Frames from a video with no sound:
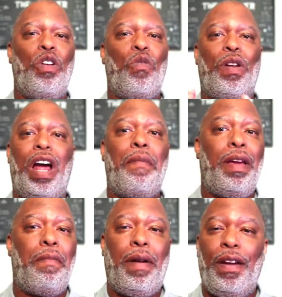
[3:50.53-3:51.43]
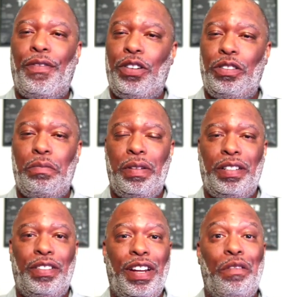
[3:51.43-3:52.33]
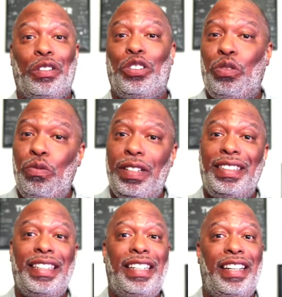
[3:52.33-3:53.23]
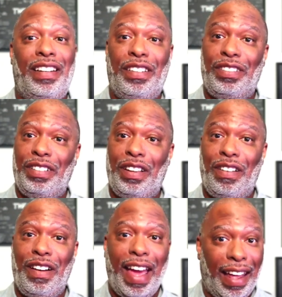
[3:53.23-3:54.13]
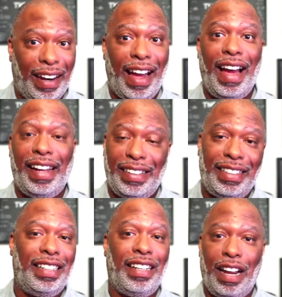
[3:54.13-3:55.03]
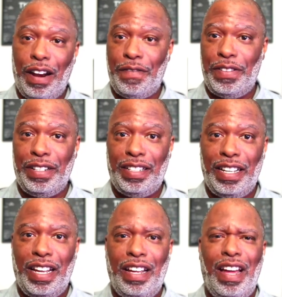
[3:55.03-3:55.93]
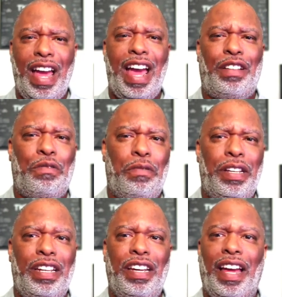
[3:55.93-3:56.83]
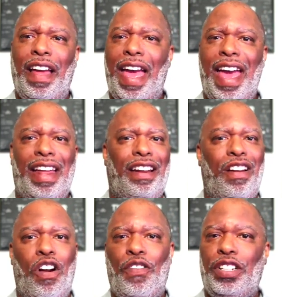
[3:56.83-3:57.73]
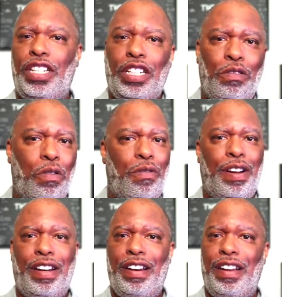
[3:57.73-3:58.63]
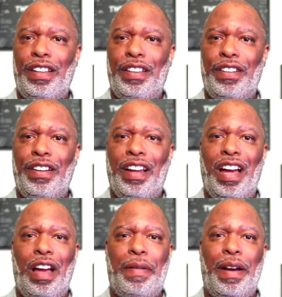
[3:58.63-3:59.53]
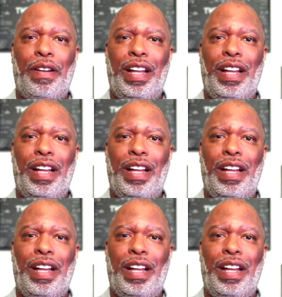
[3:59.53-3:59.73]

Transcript: When I met my first mentor, it was 20 years ago at an IT conference. As we had a conversation with one another about